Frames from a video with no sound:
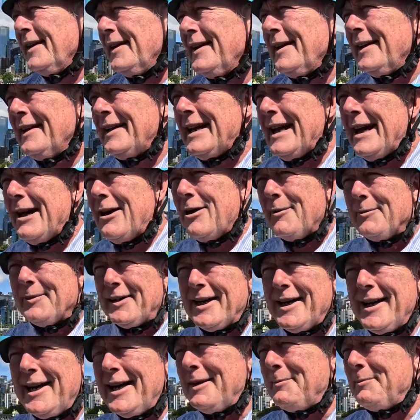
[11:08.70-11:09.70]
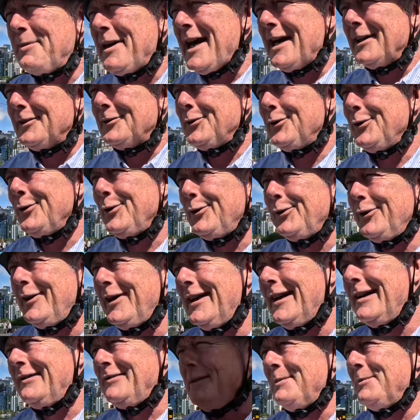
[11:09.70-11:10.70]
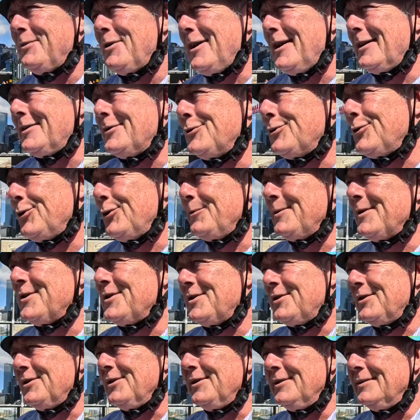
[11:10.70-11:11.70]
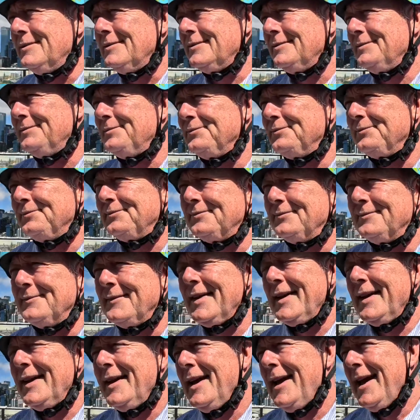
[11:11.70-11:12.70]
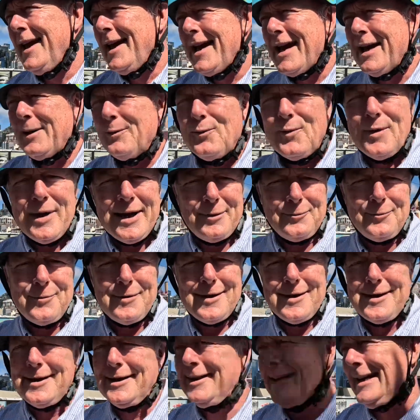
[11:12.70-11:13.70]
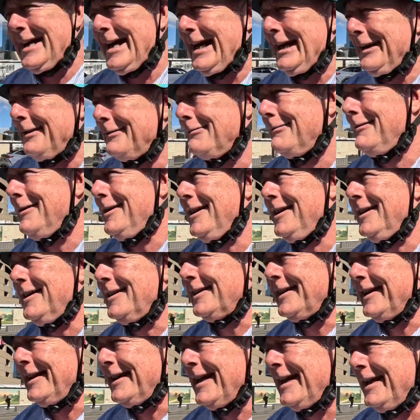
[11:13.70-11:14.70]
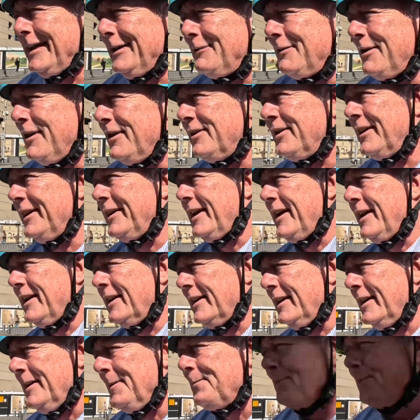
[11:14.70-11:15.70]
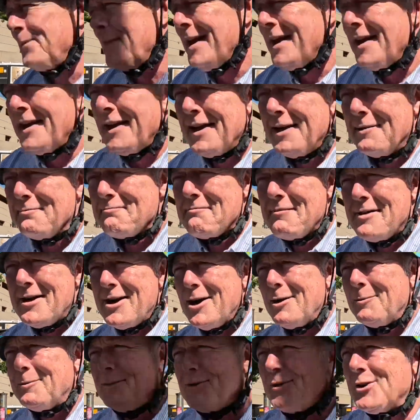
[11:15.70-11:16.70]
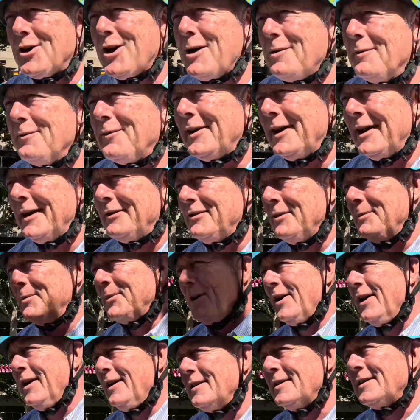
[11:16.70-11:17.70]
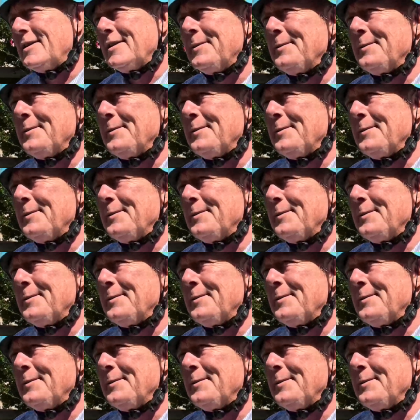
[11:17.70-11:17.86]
Now I'm going to head back to the Electric Bikes Superstore at 1183 Glen Huntly Road, Glen Huntly, Melbourne's home of electric bikes.